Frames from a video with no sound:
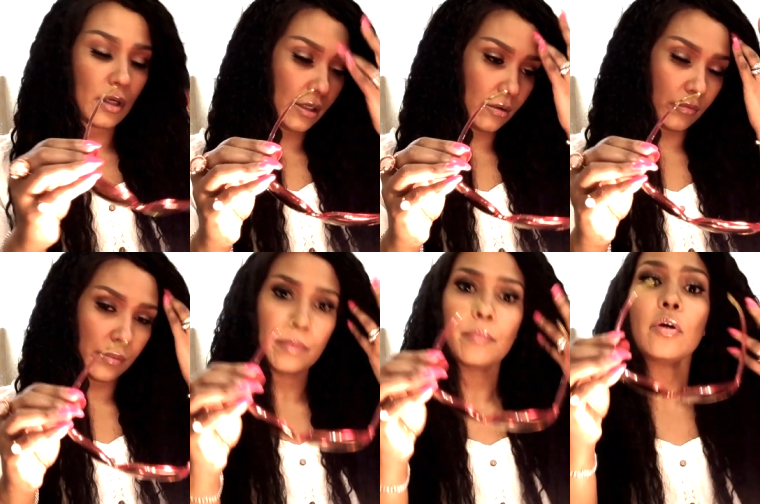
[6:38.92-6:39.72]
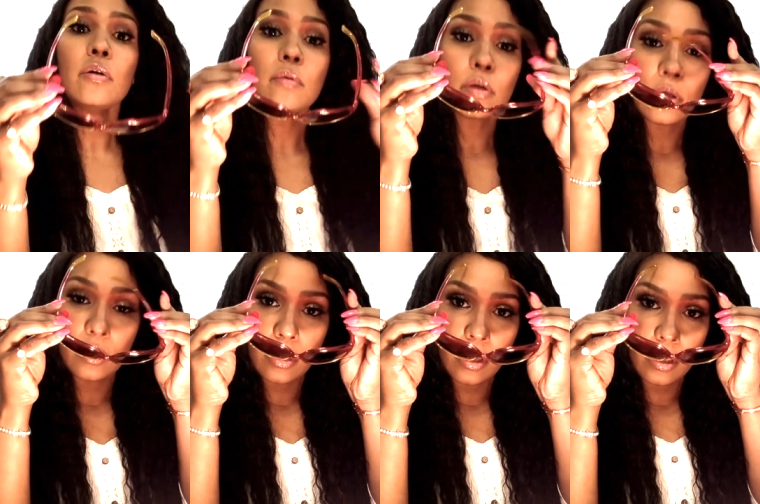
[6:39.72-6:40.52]
I don't remember,
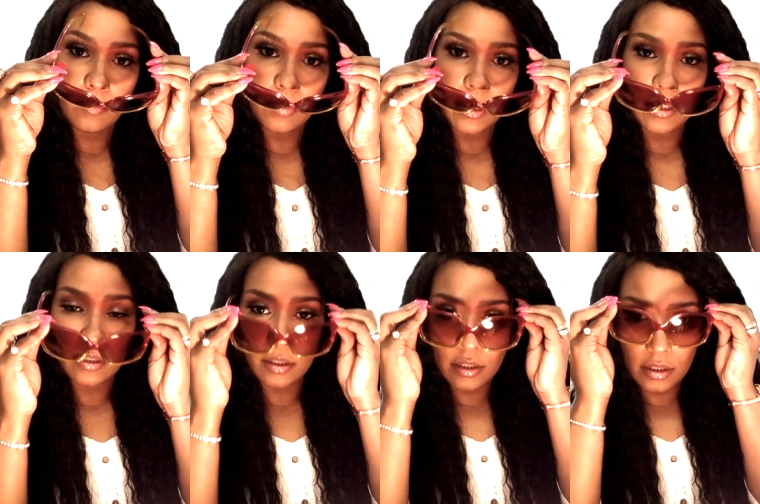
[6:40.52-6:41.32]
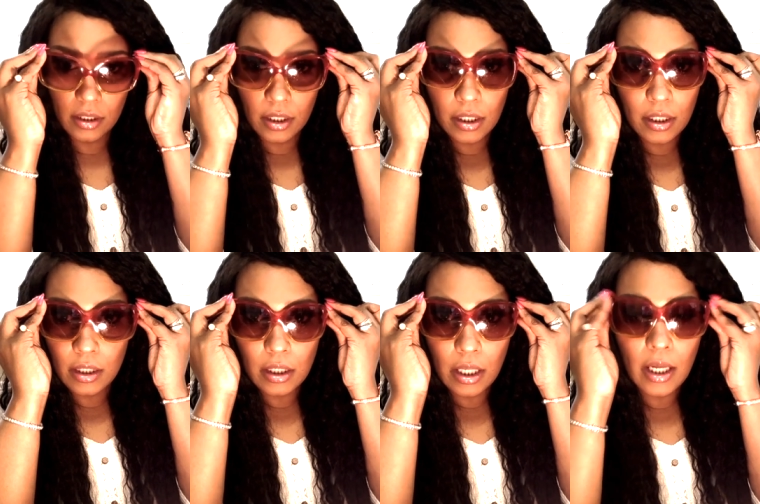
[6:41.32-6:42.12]
but
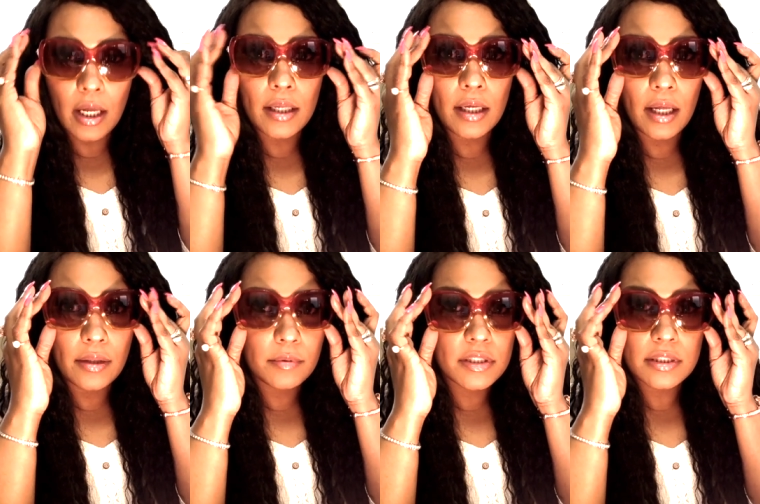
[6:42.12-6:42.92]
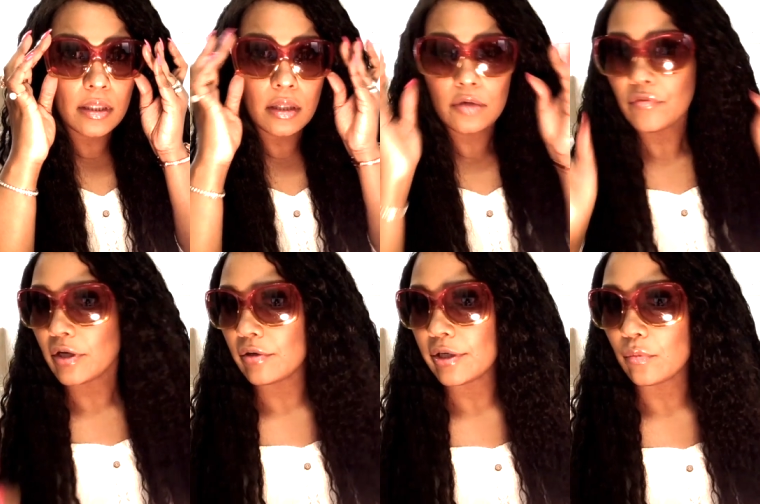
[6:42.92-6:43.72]
I got them because they looked
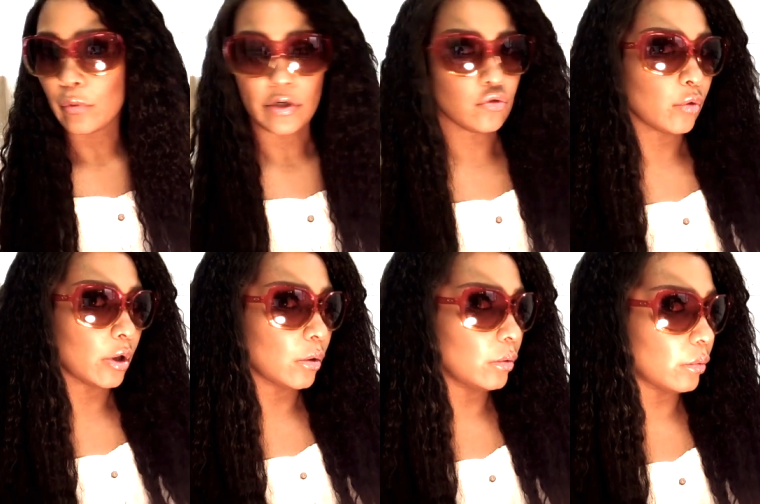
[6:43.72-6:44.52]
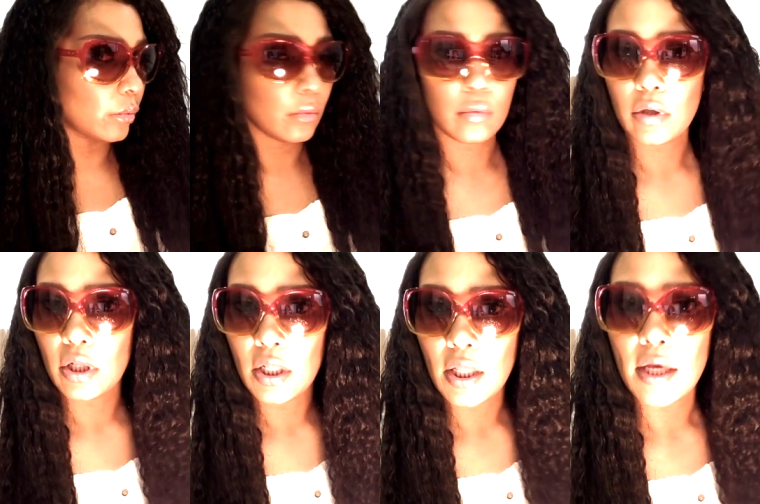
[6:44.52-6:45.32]
very retro,
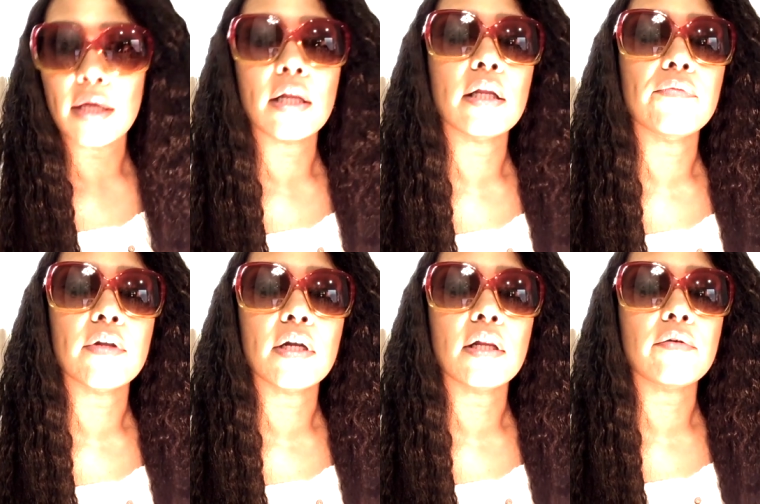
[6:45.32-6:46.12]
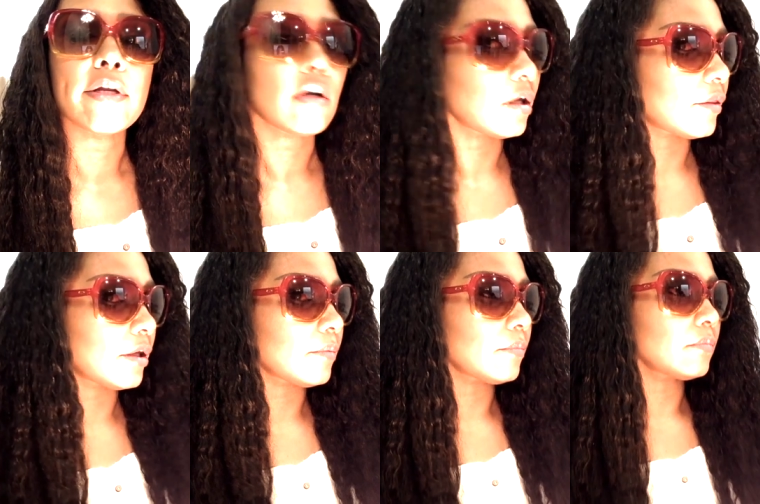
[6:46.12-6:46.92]
and I love the coloring on
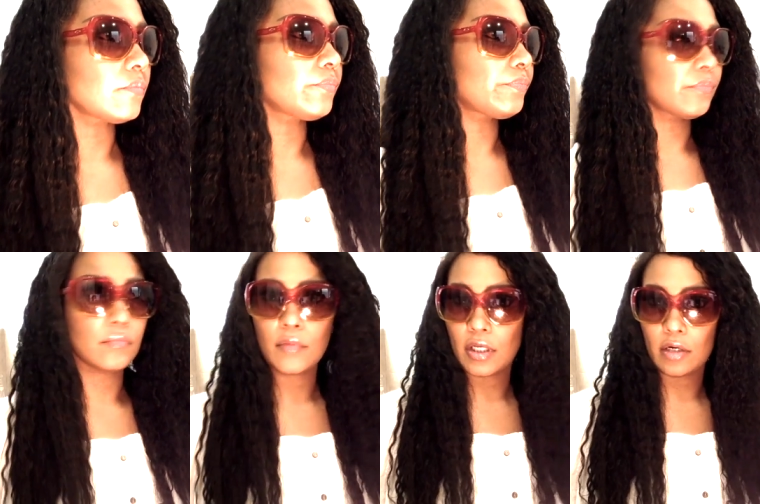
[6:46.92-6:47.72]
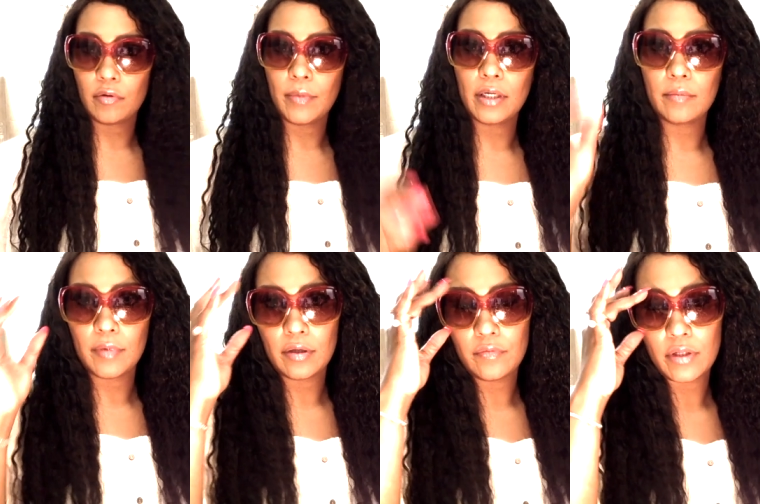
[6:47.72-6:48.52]
them. They kind of reminded
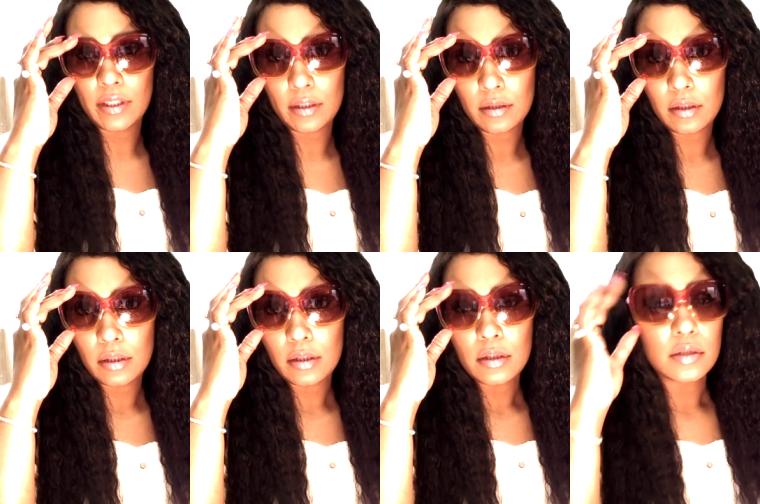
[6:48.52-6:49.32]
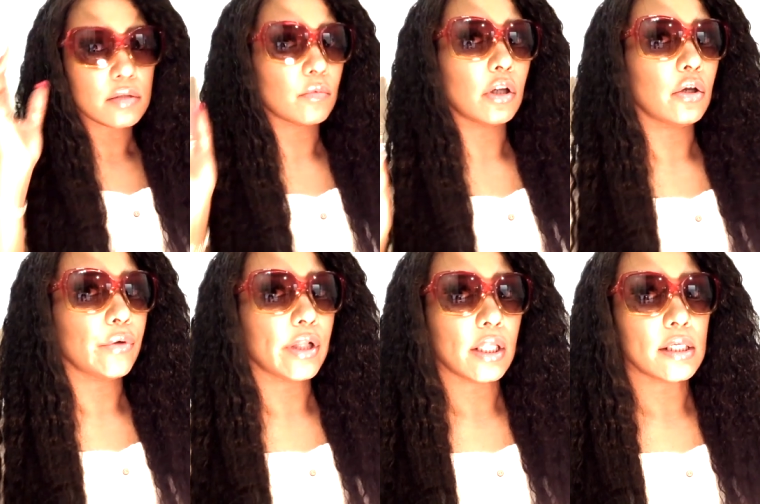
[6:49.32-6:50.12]
me of like some
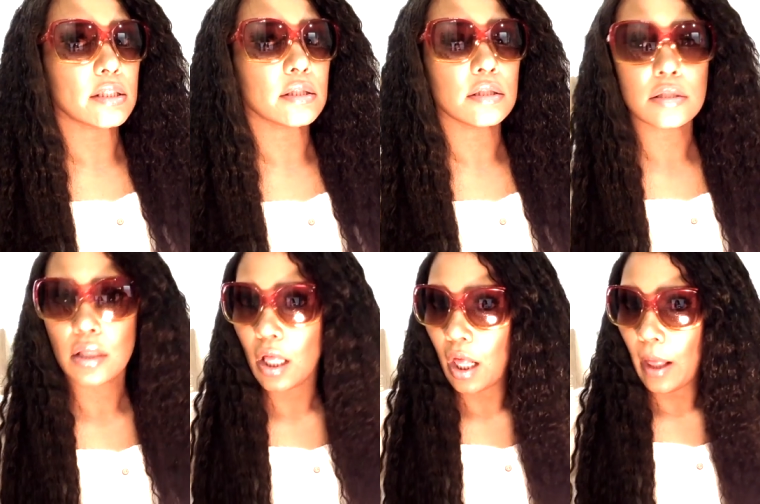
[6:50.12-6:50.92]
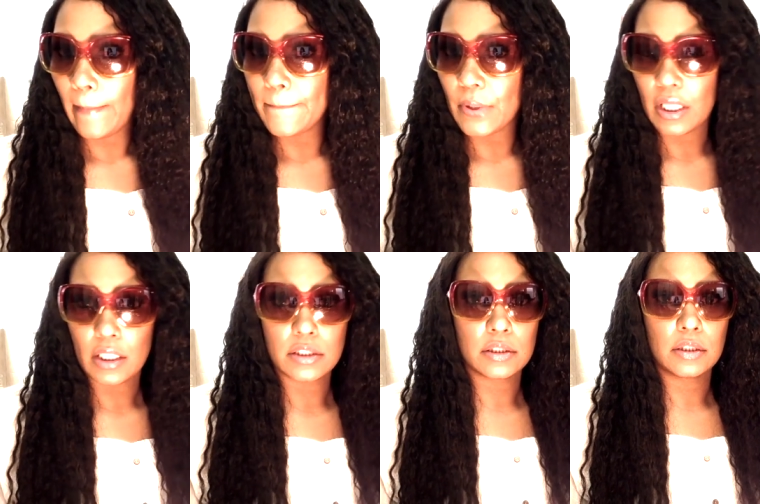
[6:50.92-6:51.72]
Chloe glasses,
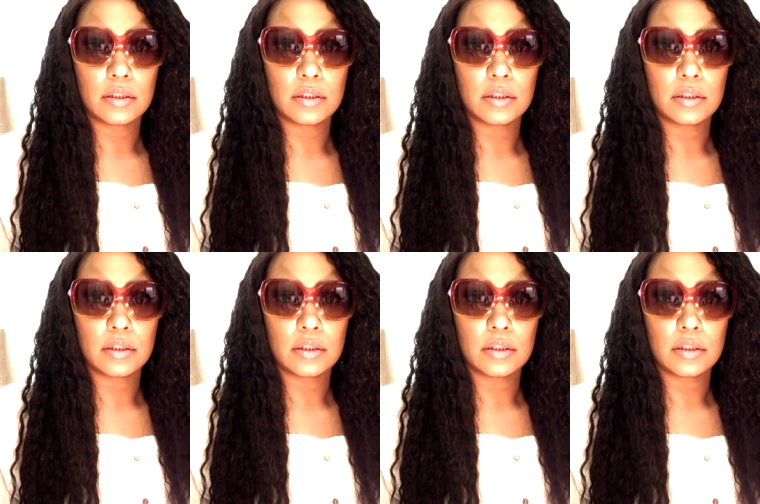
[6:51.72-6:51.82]
but